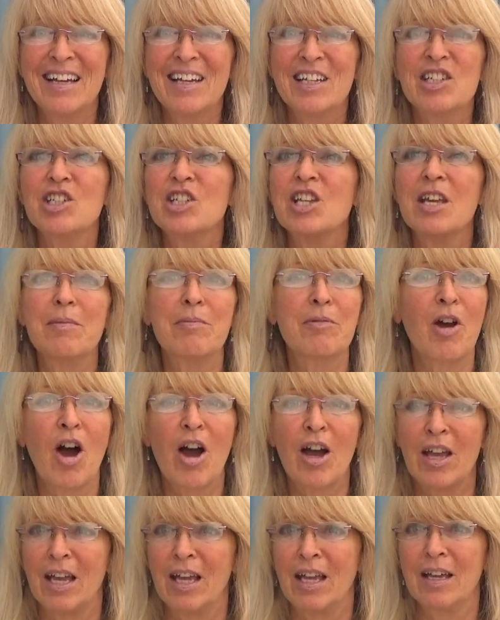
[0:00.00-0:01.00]
Just keep
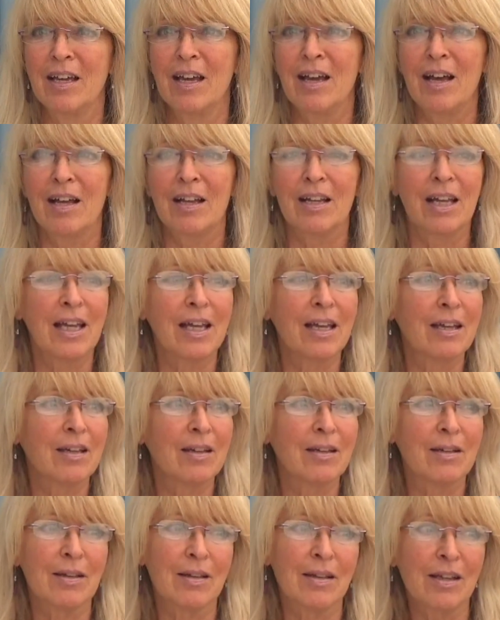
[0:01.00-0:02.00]
talking. Like,
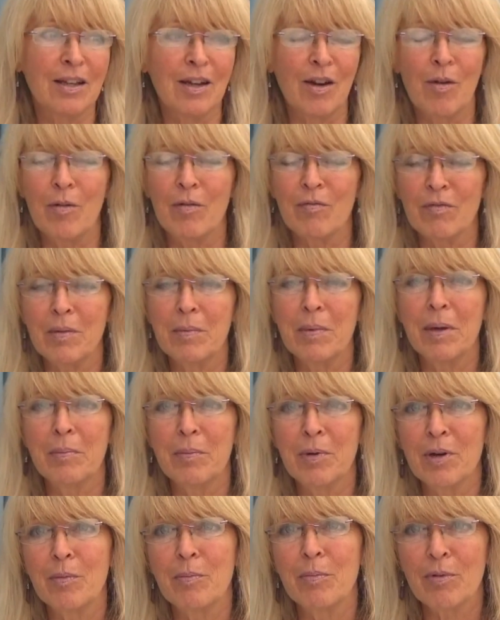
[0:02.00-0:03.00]
you know,
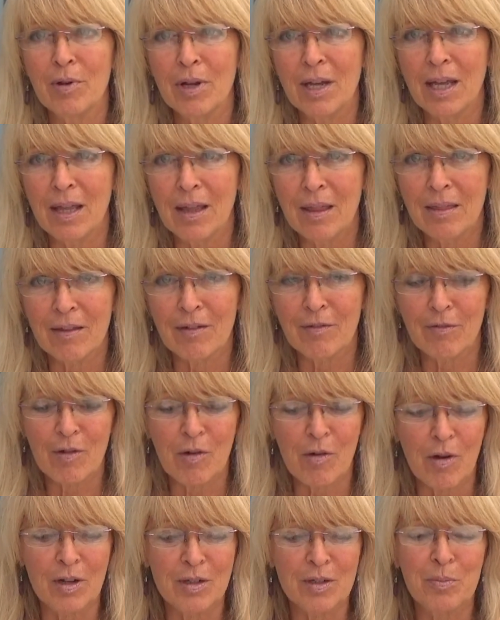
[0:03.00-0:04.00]
remember to breathe, of
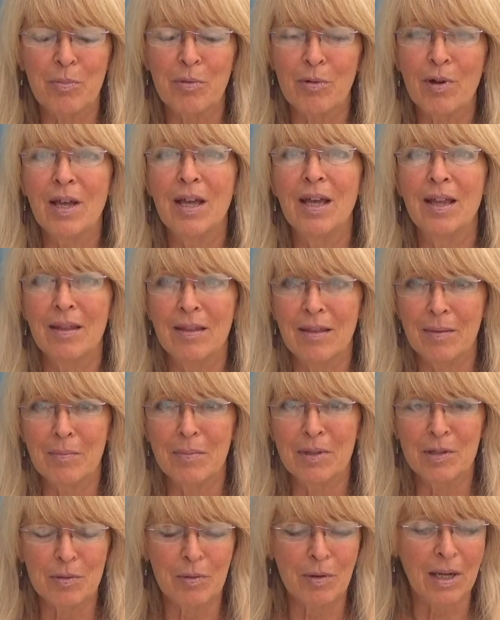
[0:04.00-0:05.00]
course. Breathe
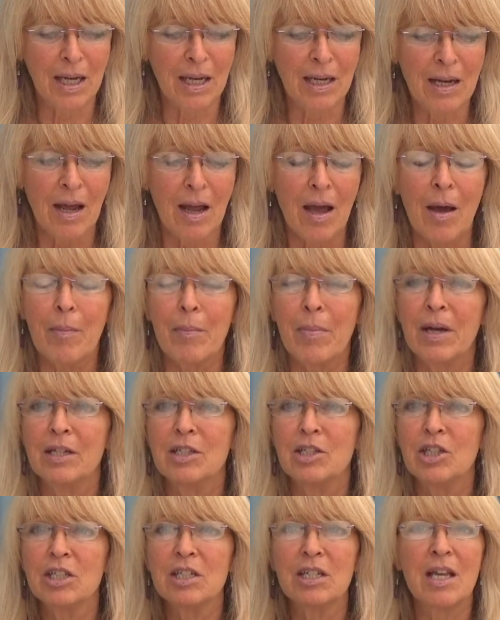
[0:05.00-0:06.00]
in between.
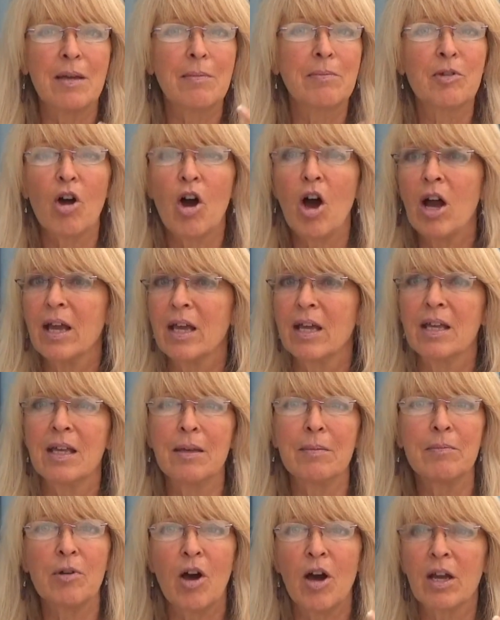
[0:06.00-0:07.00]
But just keep talking,
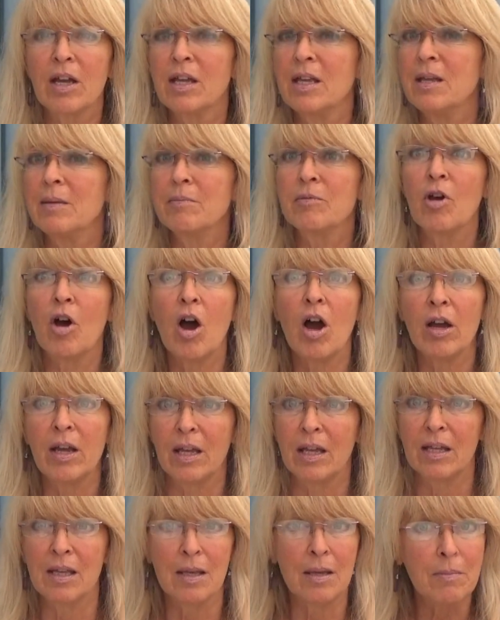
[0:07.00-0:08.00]
keep talking, keep
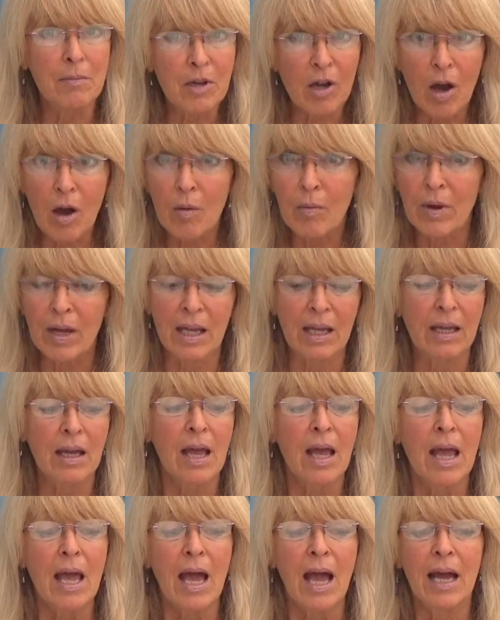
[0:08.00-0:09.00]
talking, keep going.
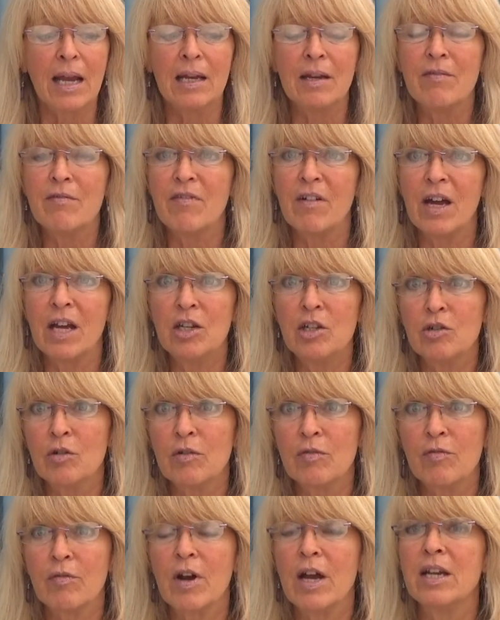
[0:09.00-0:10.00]
And invite
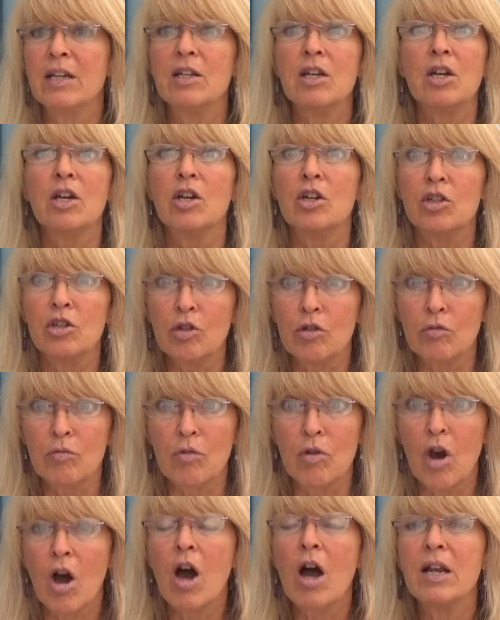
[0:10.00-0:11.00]
your friend to
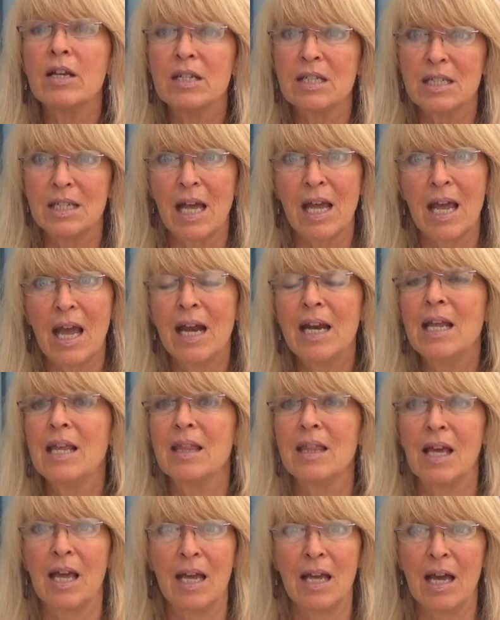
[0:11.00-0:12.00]
not say
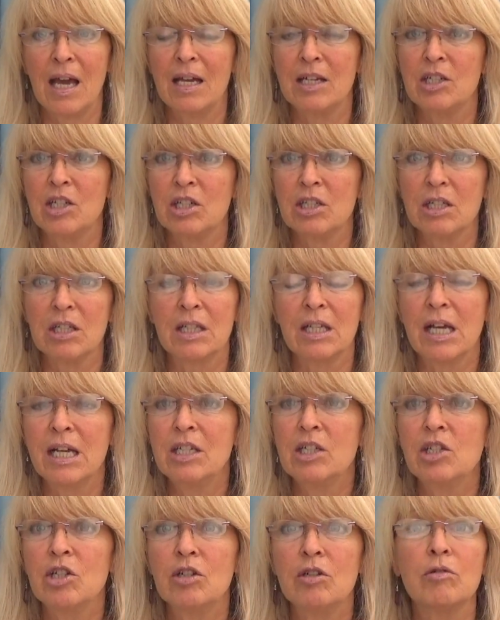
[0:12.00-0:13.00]
anything and just
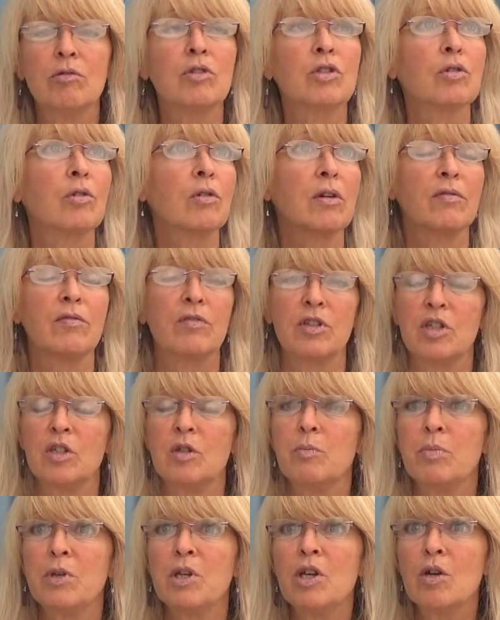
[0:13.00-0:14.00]
let you sort of
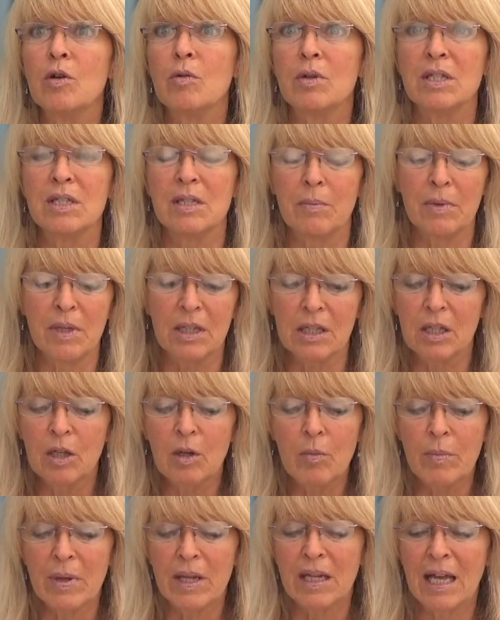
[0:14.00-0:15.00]
spew. It's a
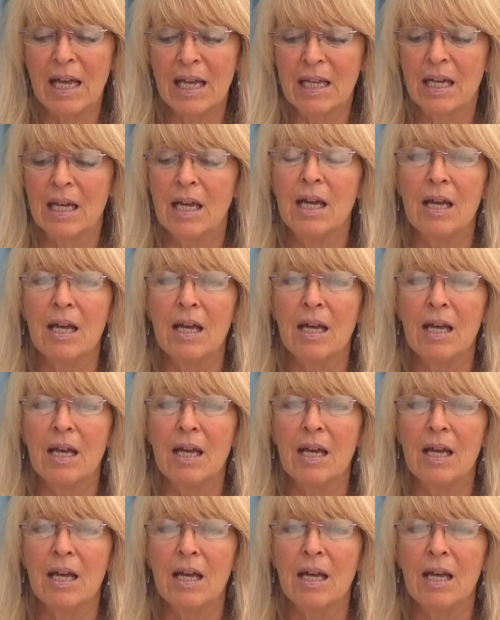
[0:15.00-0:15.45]
little bit like